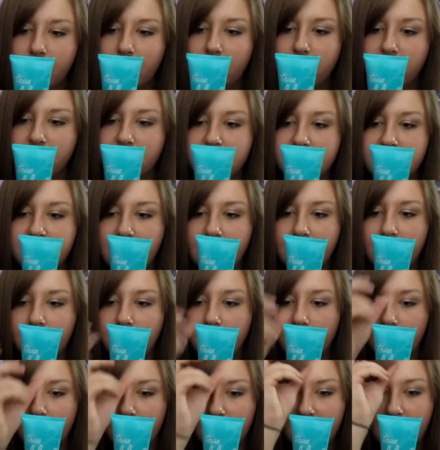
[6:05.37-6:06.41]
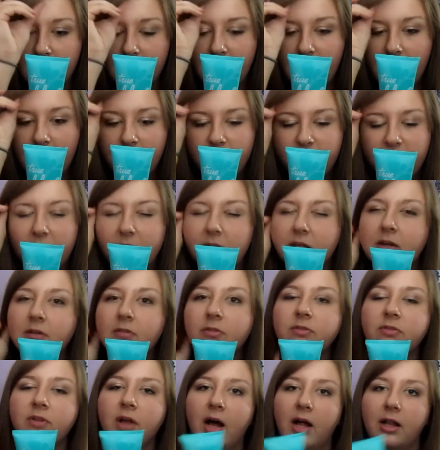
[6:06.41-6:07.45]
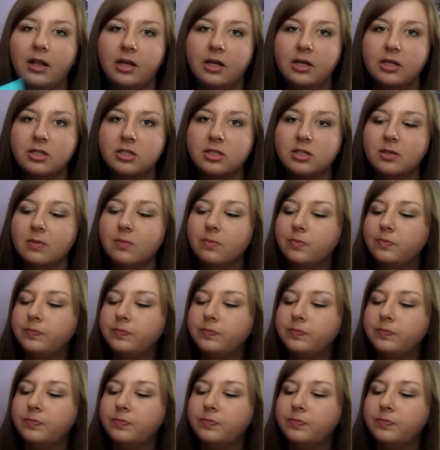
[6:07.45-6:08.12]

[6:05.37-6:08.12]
keep your skin looking and feeling flawless.